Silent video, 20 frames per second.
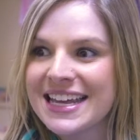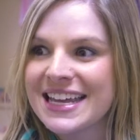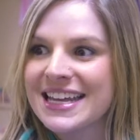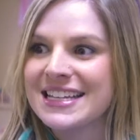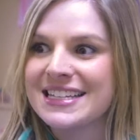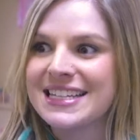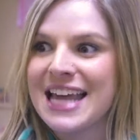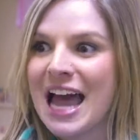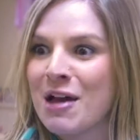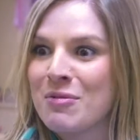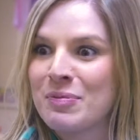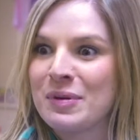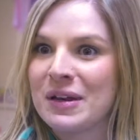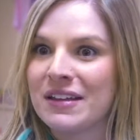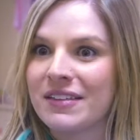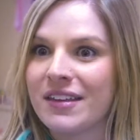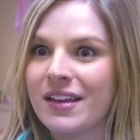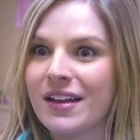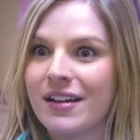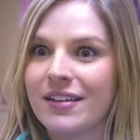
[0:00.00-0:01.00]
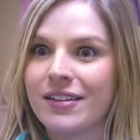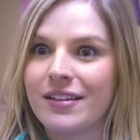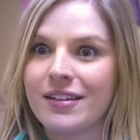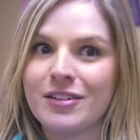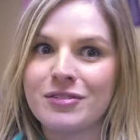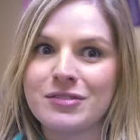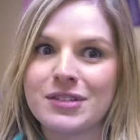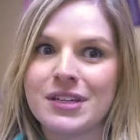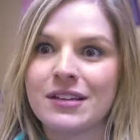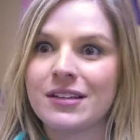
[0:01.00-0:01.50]
It's happening there. They're
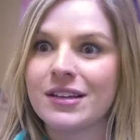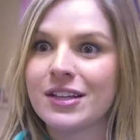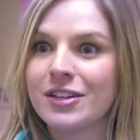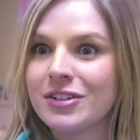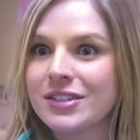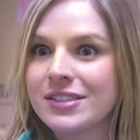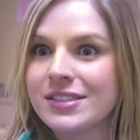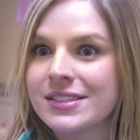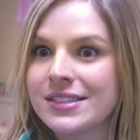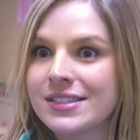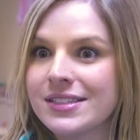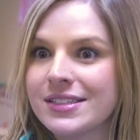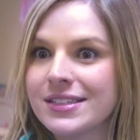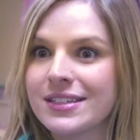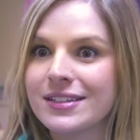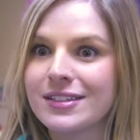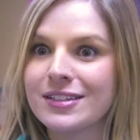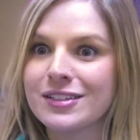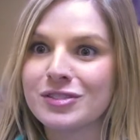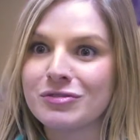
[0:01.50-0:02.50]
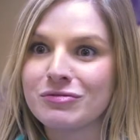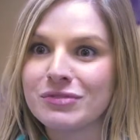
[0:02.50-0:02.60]
using literacy skills,